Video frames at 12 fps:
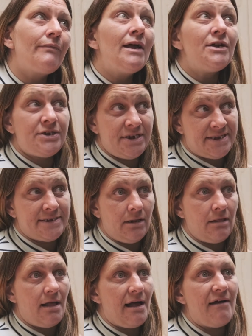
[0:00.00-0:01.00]
She's still
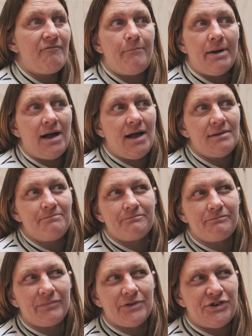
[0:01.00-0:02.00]
alive, but
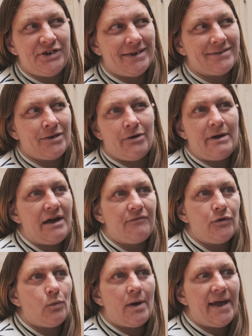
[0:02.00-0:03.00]
she doesn't go out of
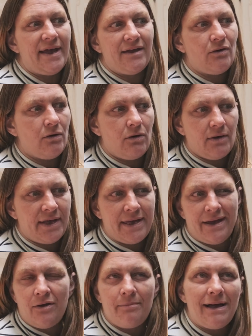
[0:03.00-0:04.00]
her way or
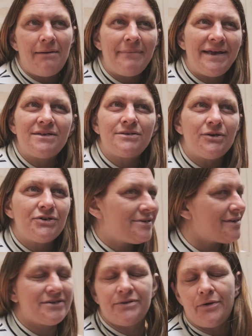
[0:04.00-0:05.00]
care about me, so she
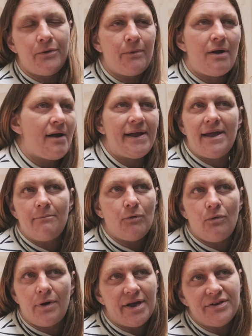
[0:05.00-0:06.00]
doesn't know where I am or
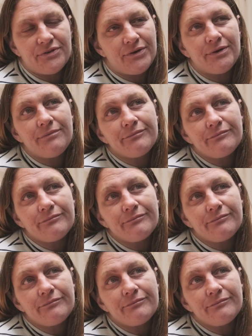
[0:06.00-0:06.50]
what I do.